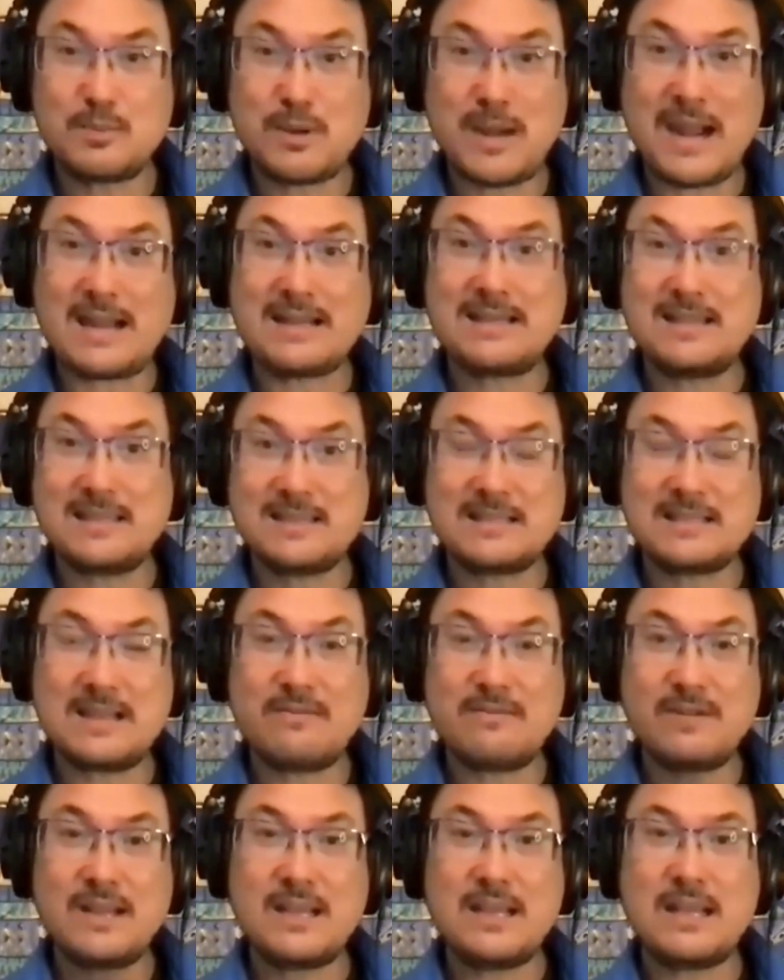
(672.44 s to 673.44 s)
practice
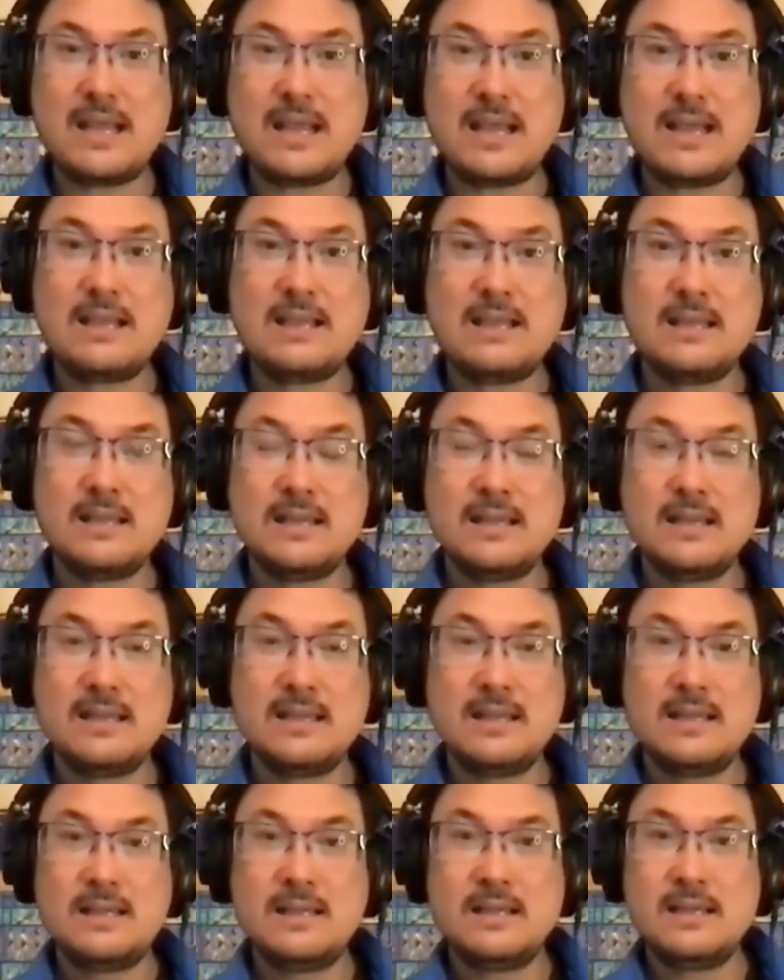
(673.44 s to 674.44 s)
every day
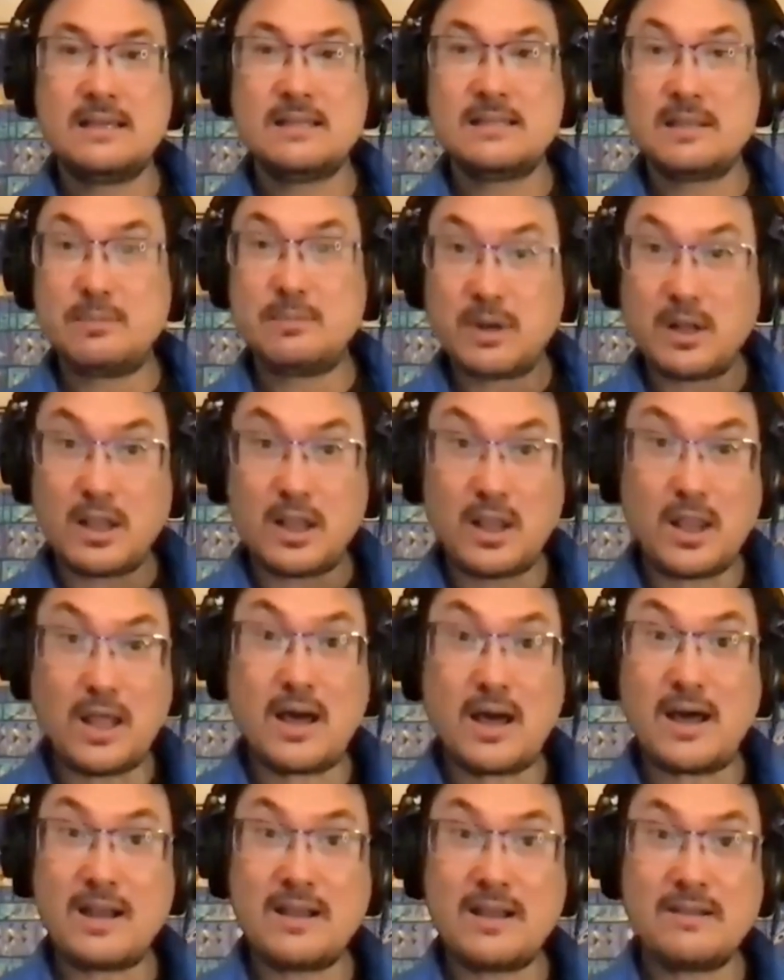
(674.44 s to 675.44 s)
is they put a
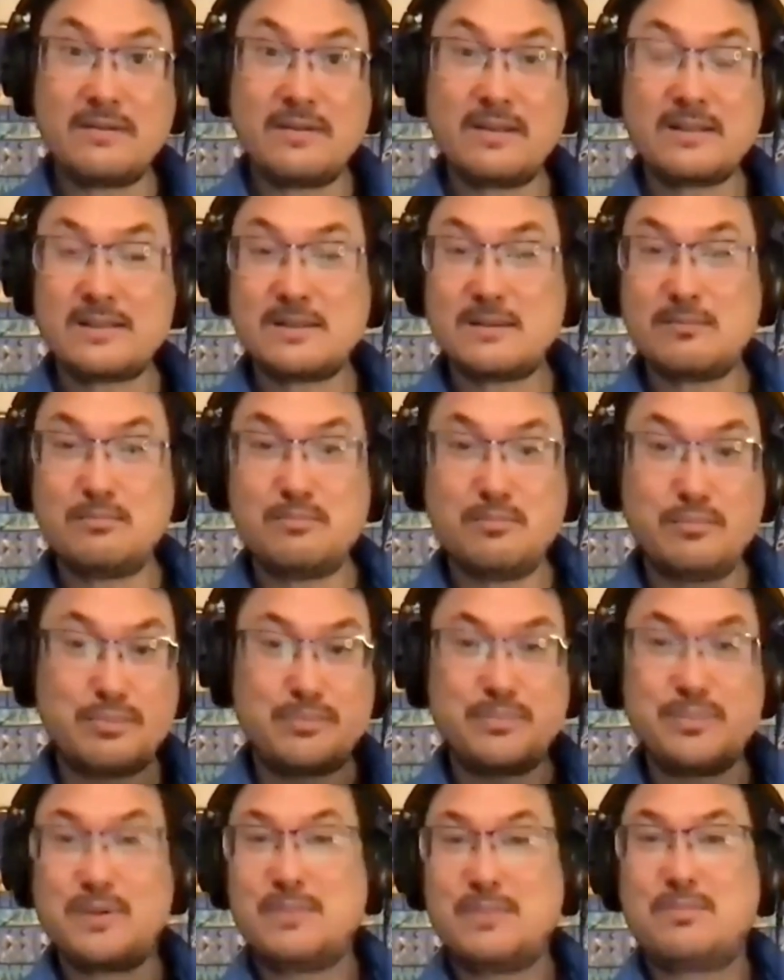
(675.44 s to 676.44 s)
lot of, it's a
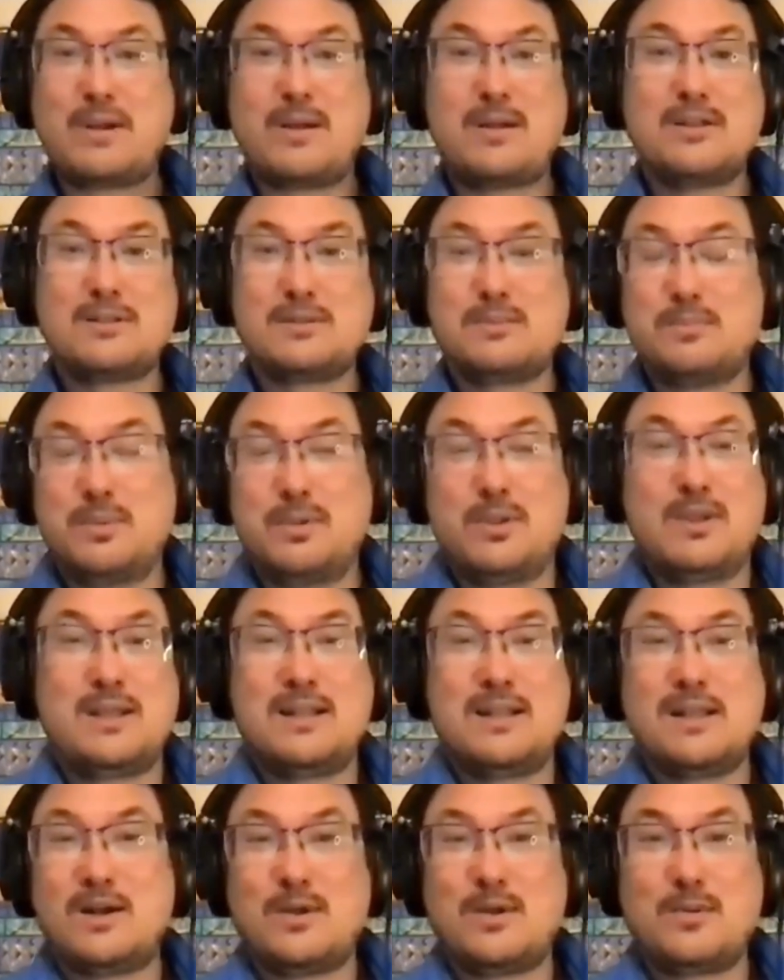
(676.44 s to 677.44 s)
$1
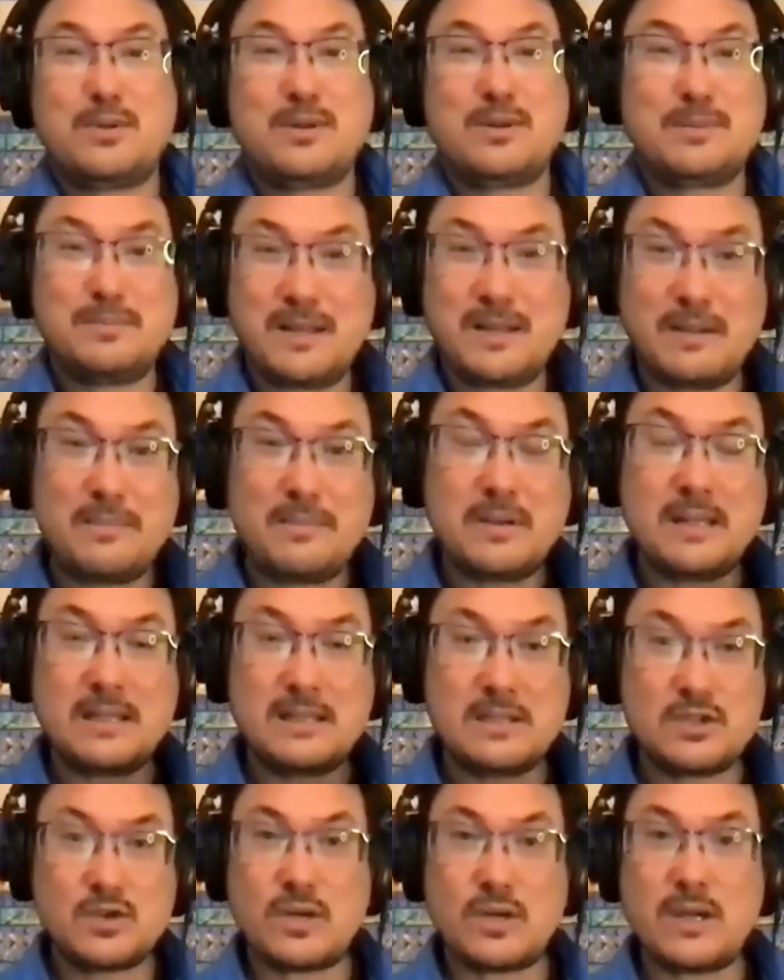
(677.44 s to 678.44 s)
billion
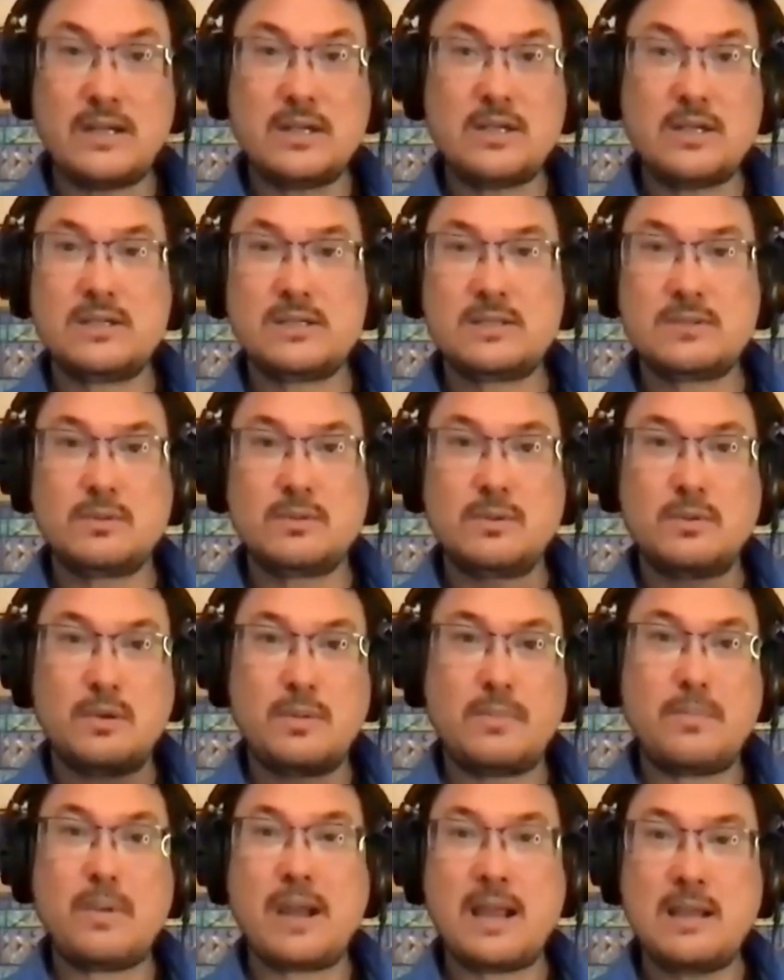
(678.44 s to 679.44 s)
company to try to just
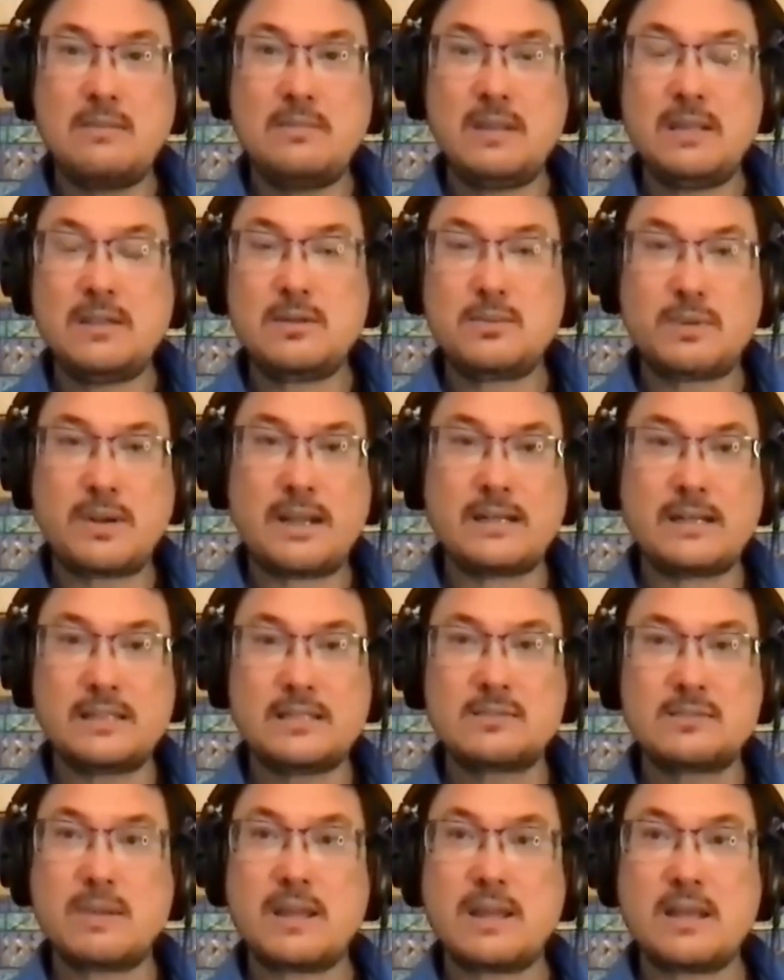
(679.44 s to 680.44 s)
remind me to
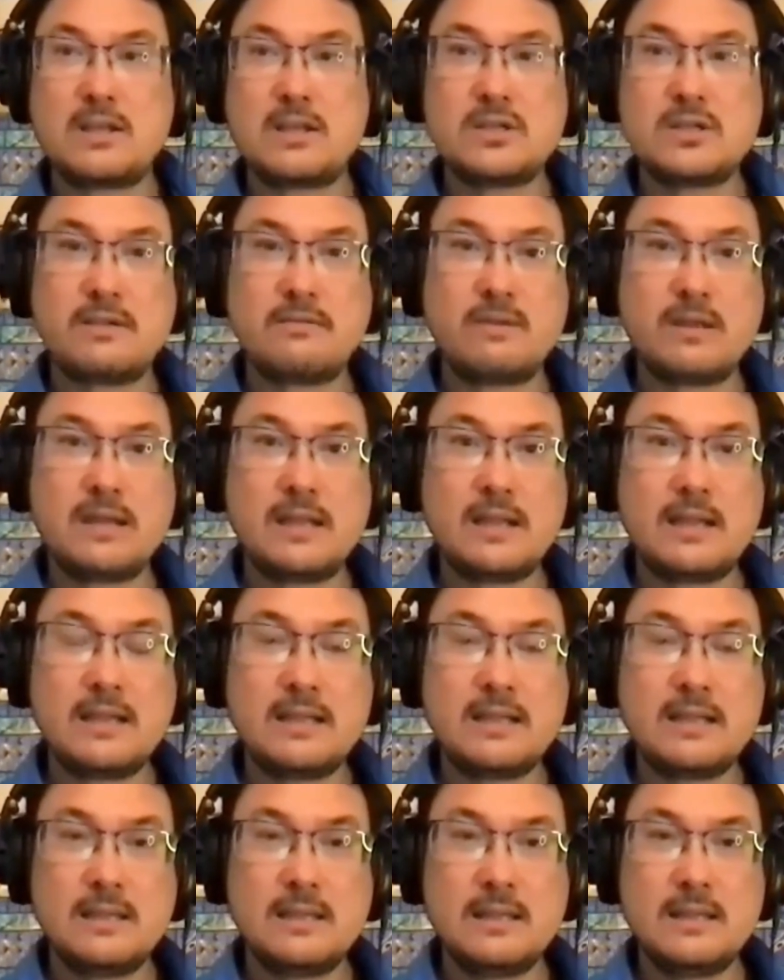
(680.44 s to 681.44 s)
practice Spanish every
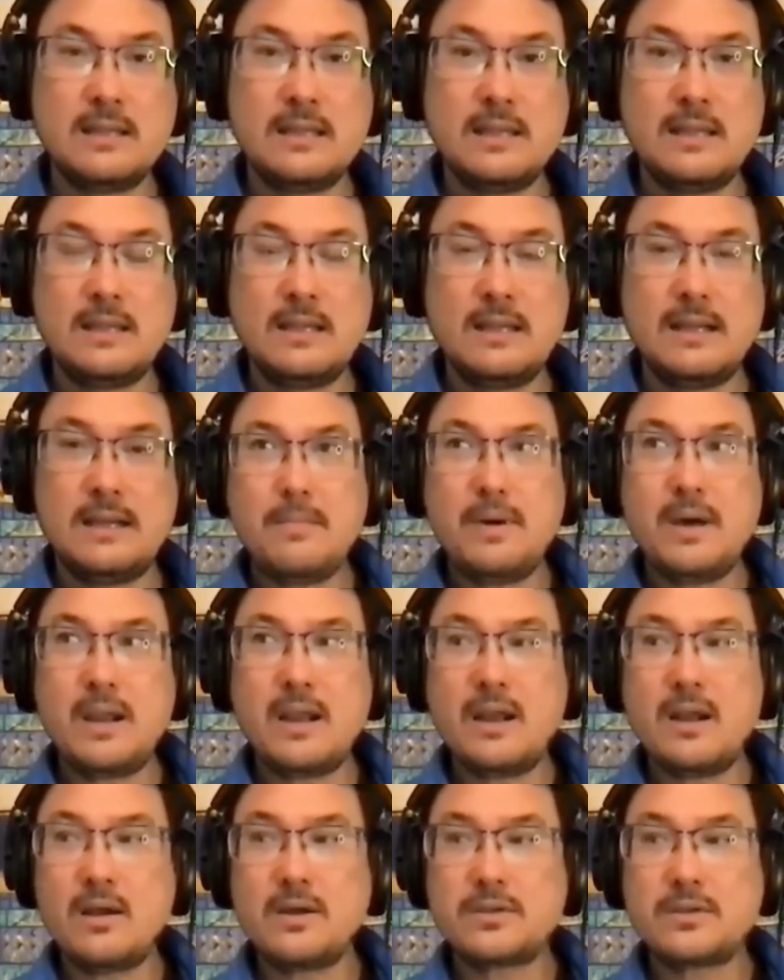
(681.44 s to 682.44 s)
day. But
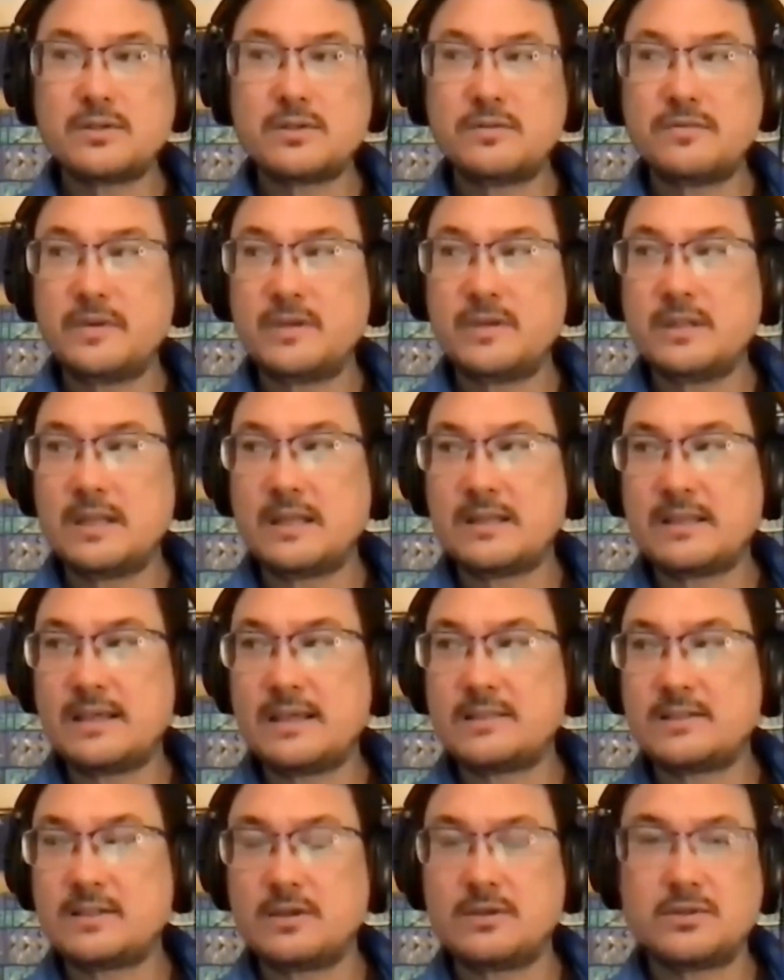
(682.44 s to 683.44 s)
I also feel like
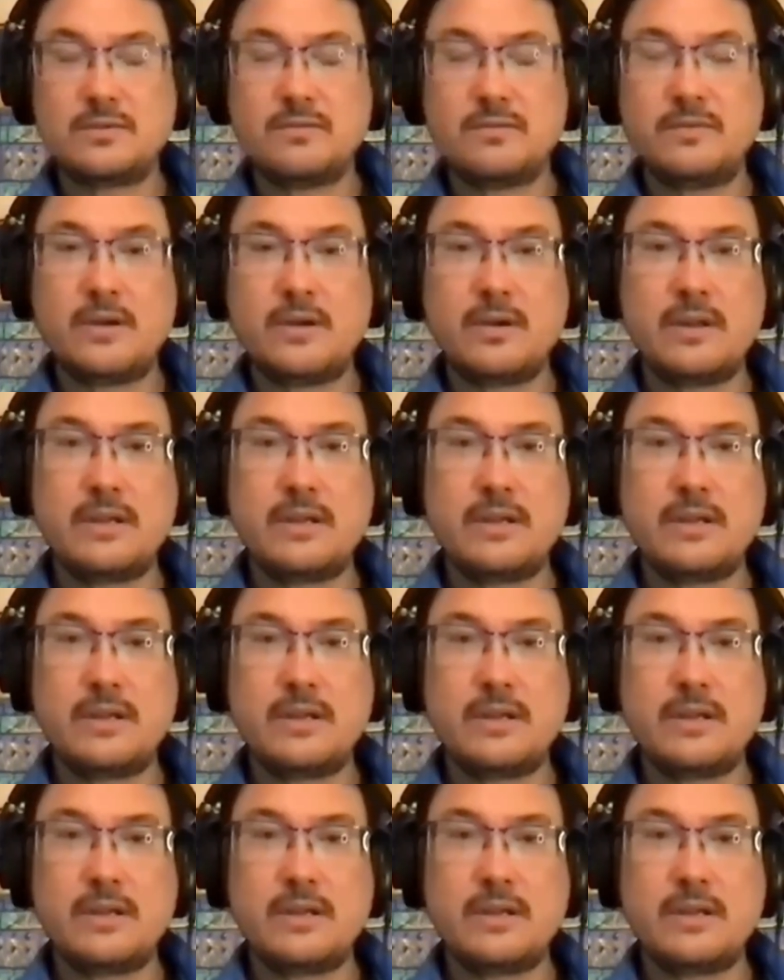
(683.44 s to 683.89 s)
that's also